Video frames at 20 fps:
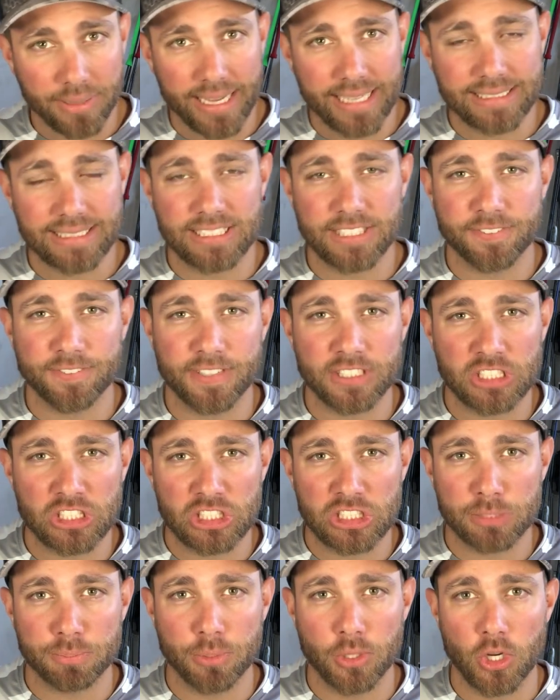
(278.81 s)
place to fish
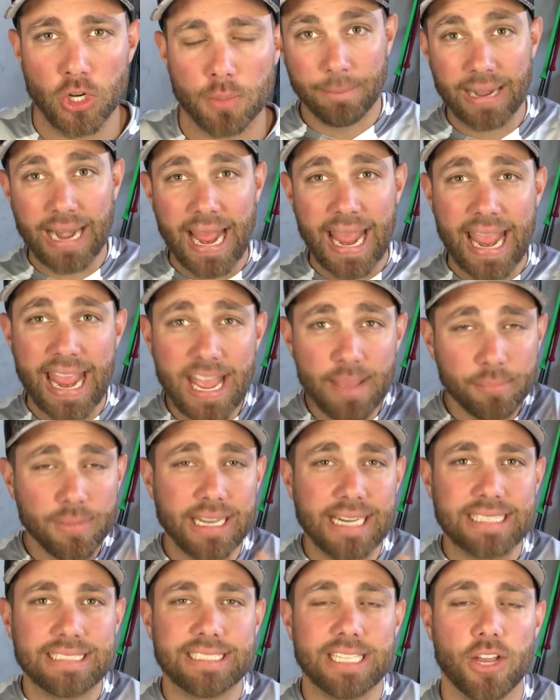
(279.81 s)
a spook, but I am
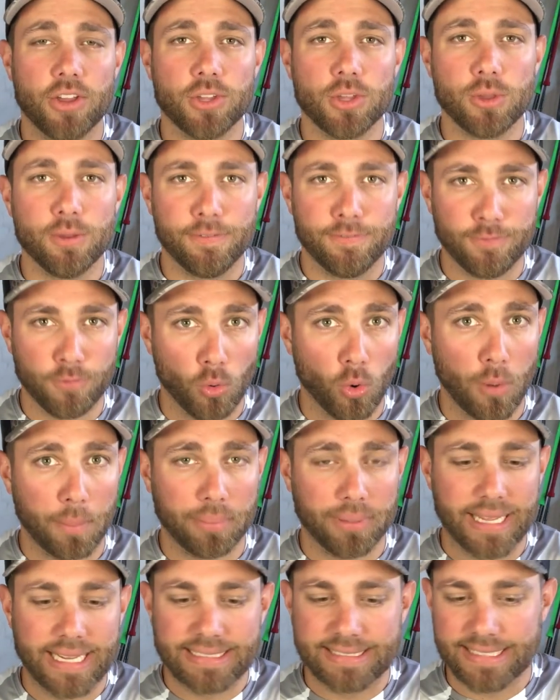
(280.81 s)
gonna tell you four
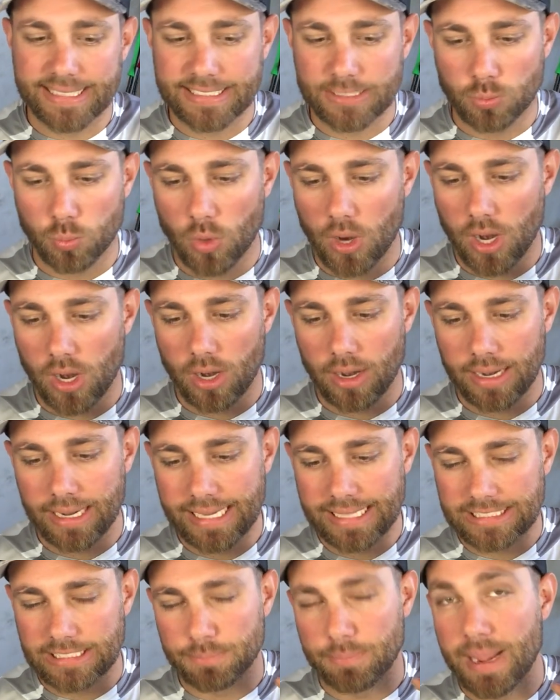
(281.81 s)
places where
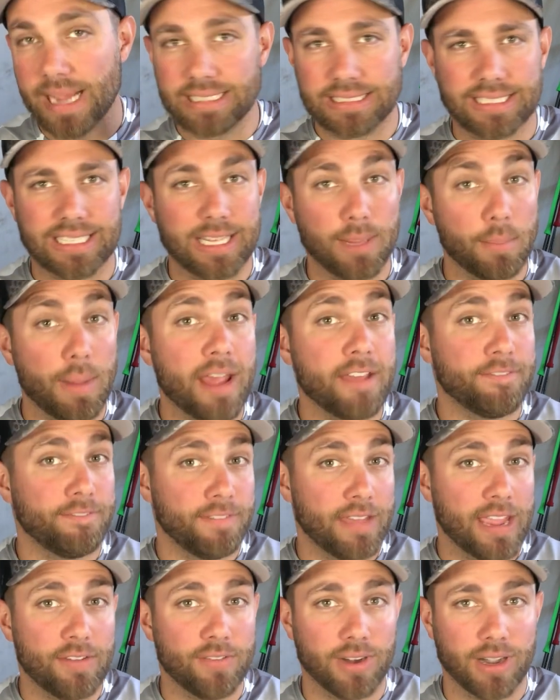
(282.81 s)
it's basically my
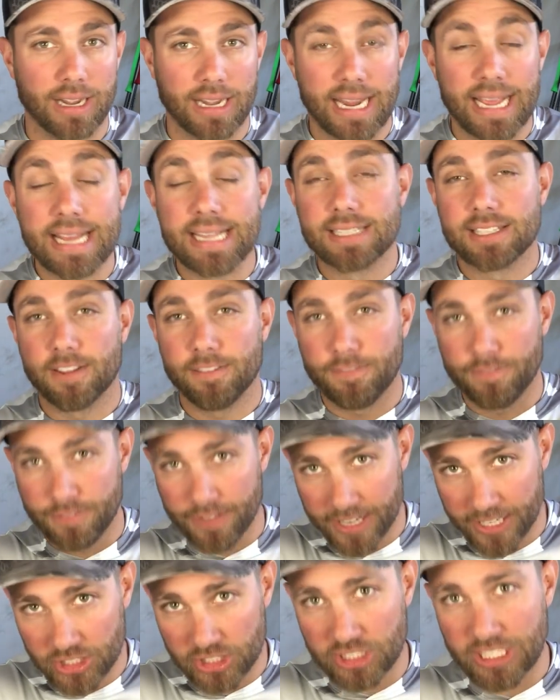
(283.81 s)
favorite to
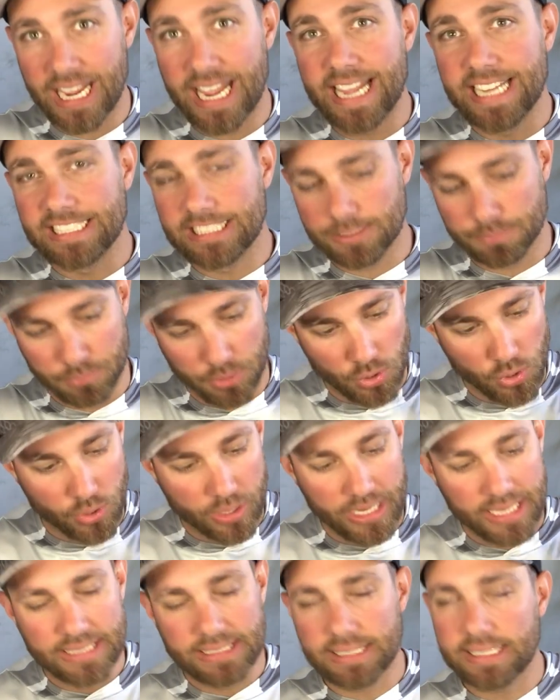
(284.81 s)
fish a
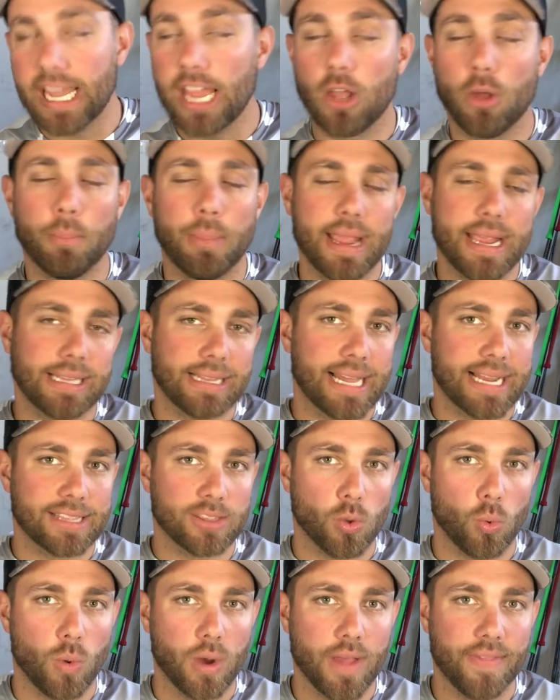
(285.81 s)
spook style bait like
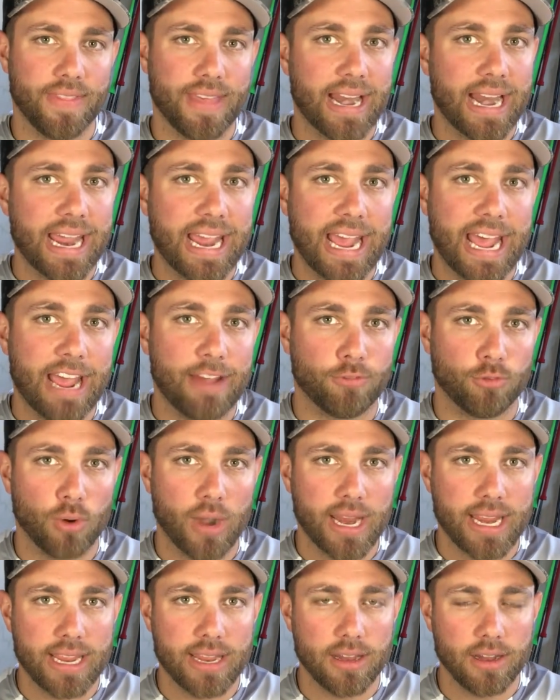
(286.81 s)
the one that I have
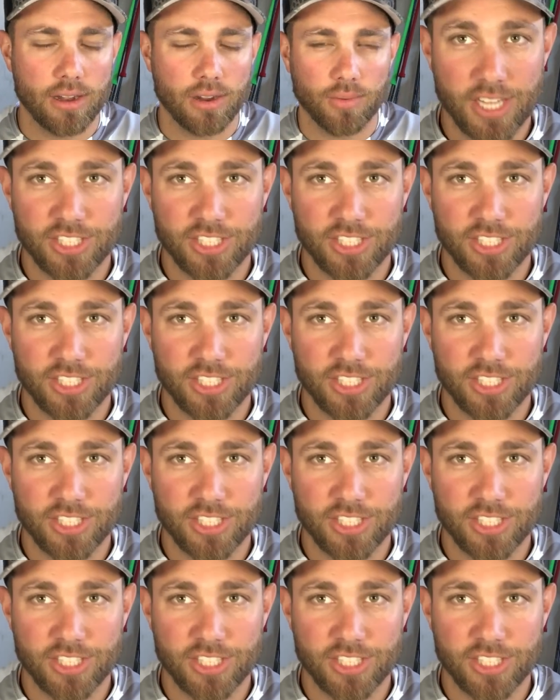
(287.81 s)
right here.